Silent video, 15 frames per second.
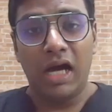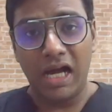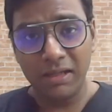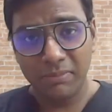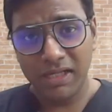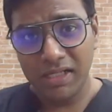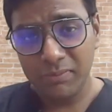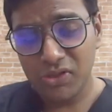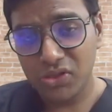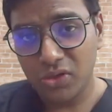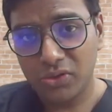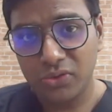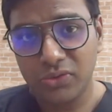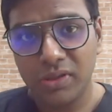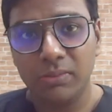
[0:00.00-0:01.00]
Hi, my name is
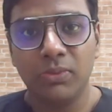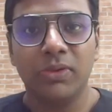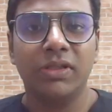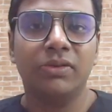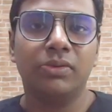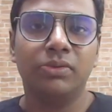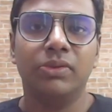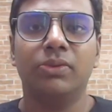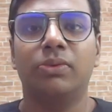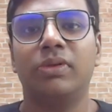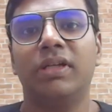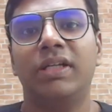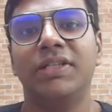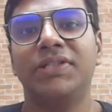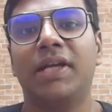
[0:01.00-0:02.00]
Dr. Rudra Mohan, and through the
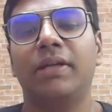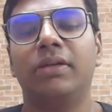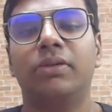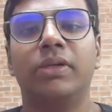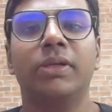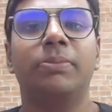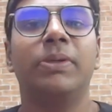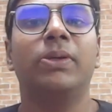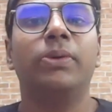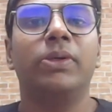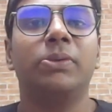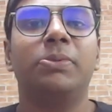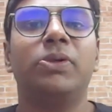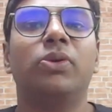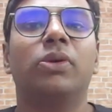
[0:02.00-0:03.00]
Oral Health Channel, today we're going
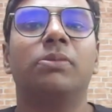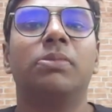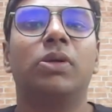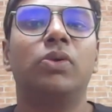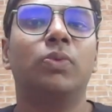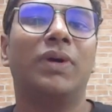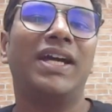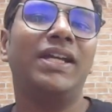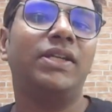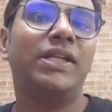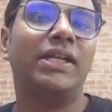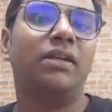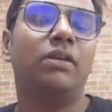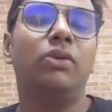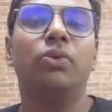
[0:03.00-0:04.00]
to be talking about why
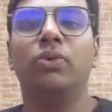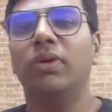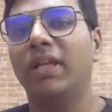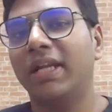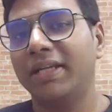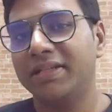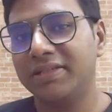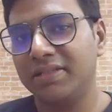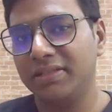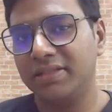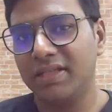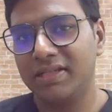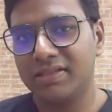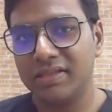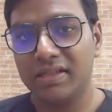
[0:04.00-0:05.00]
dental local
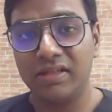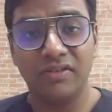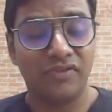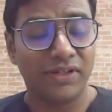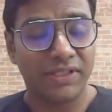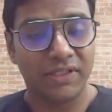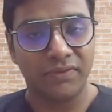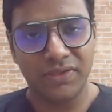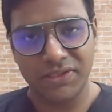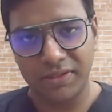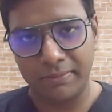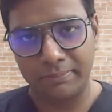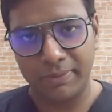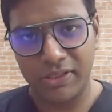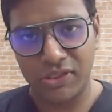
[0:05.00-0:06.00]
anaesthesia is ineffective in
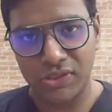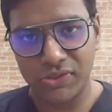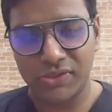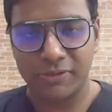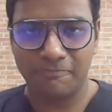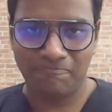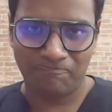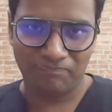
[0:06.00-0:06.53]
some patients.